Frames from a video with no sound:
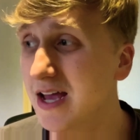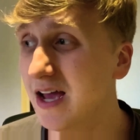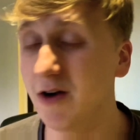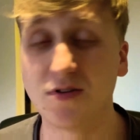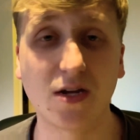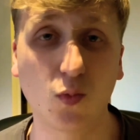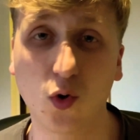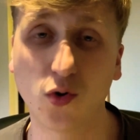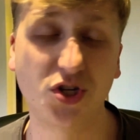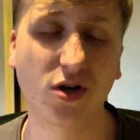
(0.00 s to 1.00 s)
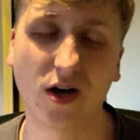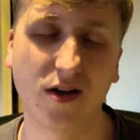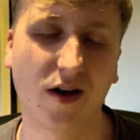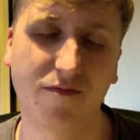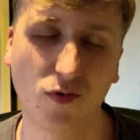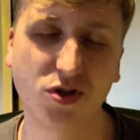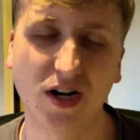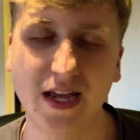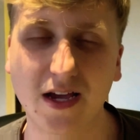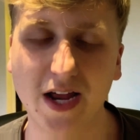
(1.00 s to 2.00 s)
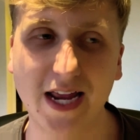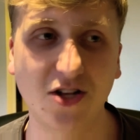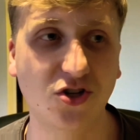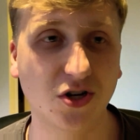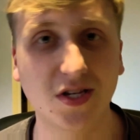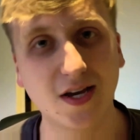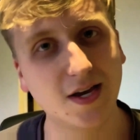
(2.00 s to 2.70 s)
and obviously Ward, you can't, unfortunately, getting injured.